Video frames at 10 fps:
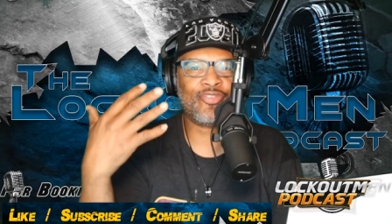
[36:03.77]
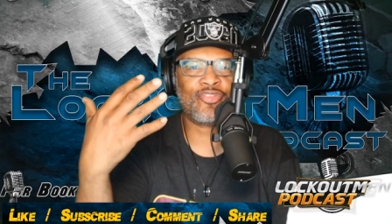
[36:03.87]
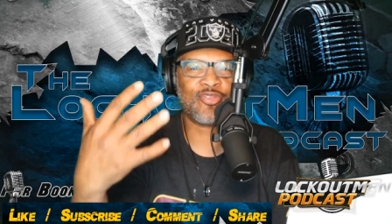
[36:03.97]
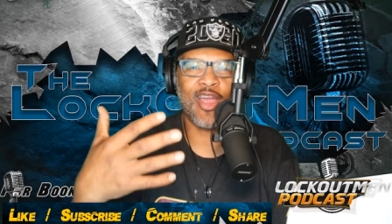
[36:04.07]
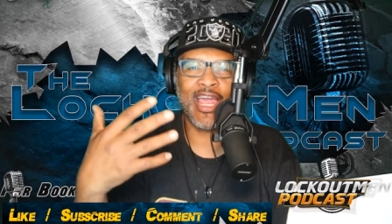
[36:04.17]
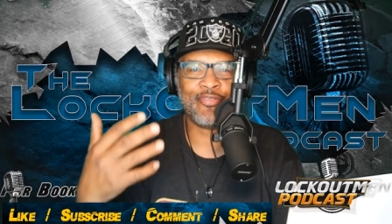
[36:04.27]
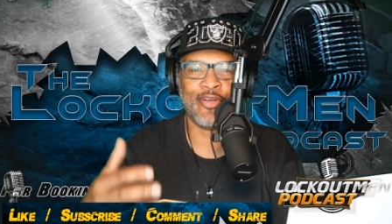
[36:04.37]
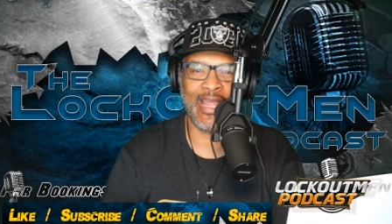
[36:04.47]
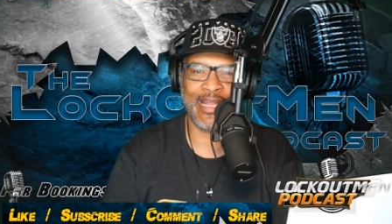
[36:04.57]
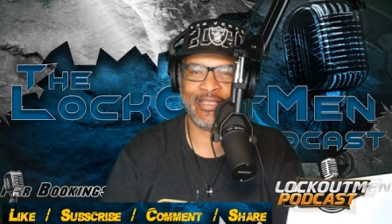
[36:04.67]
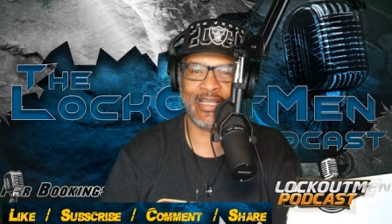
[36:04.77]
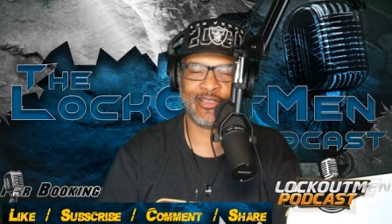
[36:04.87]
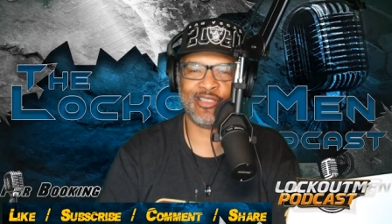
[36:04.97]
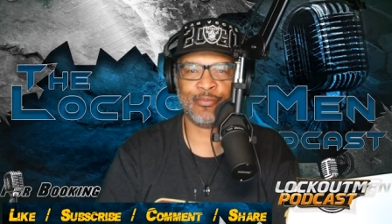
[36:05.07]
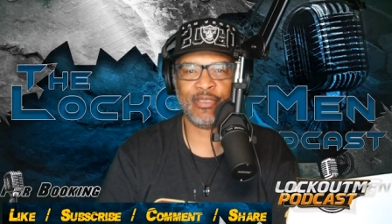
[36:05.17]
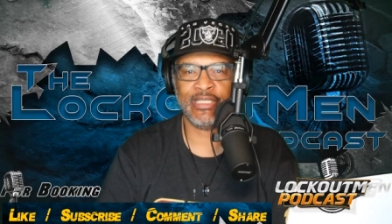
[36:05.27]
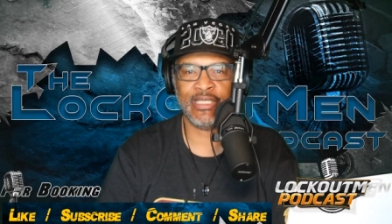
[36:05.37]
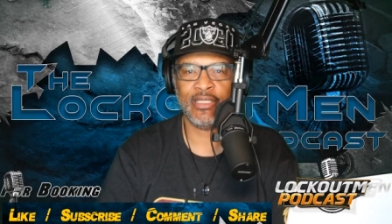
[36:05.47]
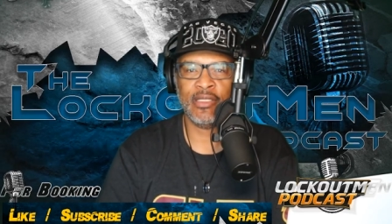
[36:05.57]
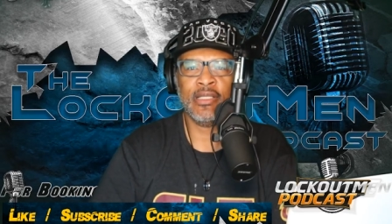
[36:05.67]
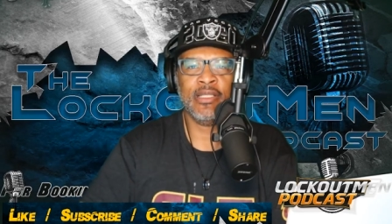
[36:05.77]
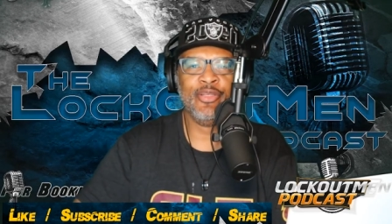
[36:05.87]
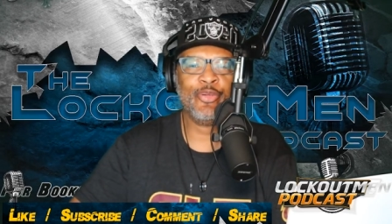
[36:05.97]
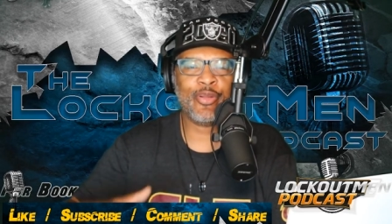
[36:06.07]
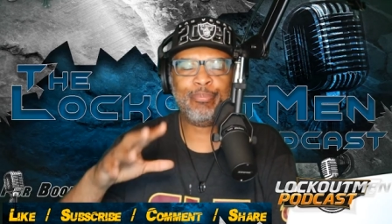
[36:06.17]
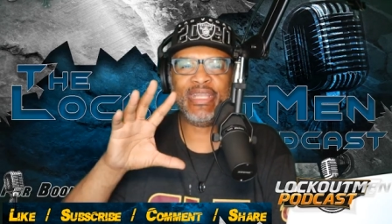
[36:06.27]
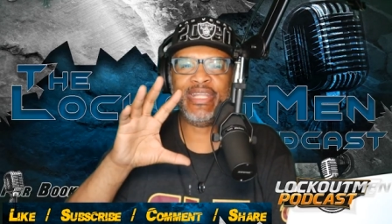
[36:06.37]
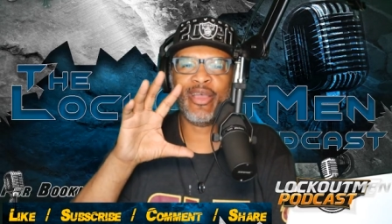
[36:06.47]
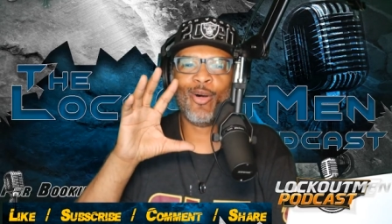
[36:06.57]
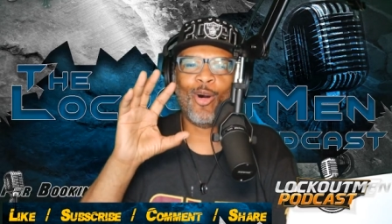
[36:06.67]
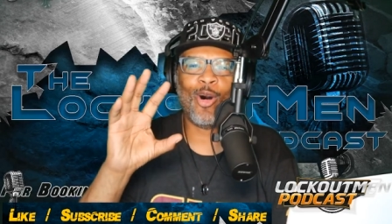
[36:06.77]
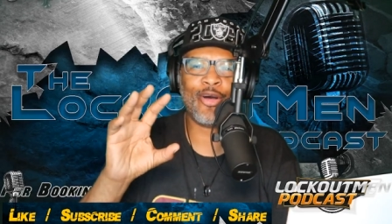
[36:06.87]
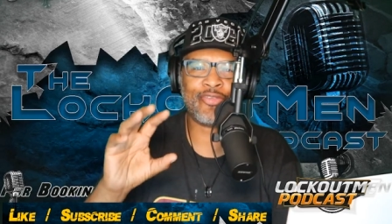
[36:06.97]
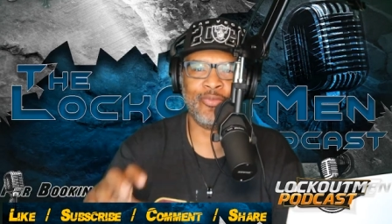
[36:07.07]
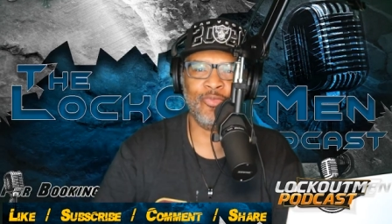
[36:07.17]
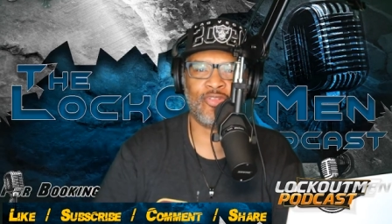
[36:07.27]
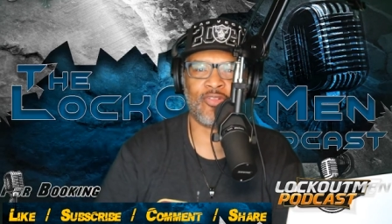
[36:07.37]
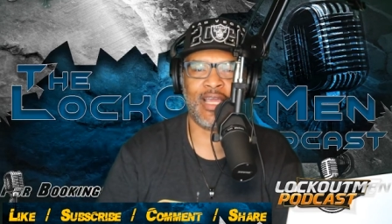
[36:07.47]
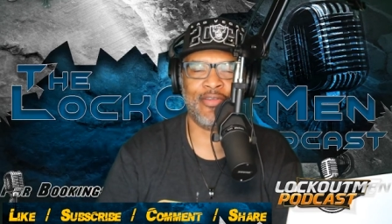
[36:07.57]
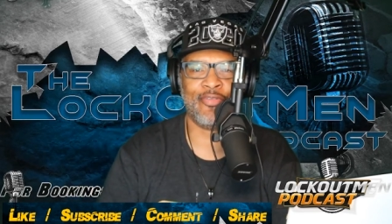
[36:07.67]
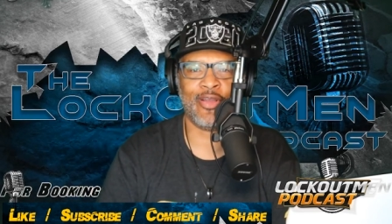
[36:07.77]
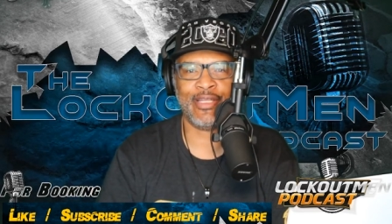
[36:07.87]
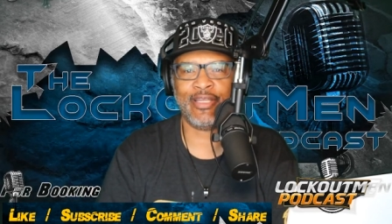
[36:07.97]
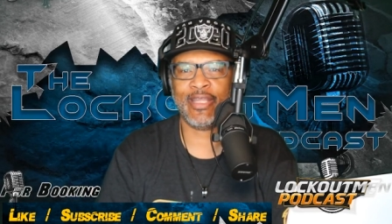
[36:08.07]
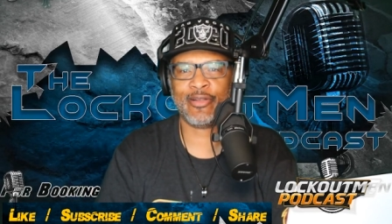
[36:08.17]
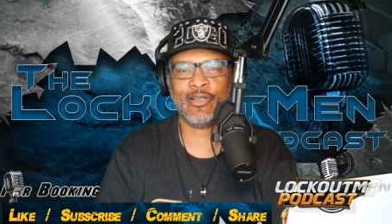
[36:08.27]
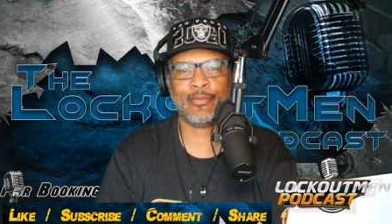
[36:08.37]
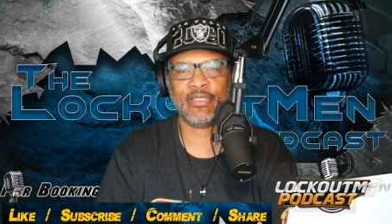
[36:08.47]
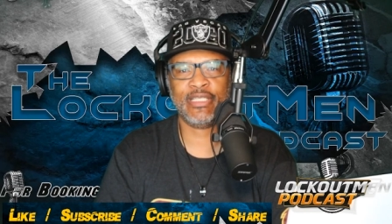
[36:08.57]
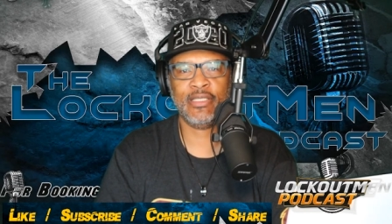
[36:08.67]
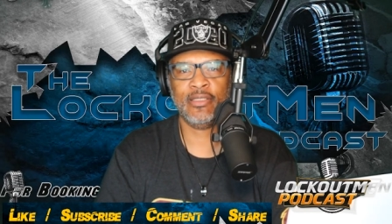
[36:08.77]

driver at that company. You could be the awesome driver at that company.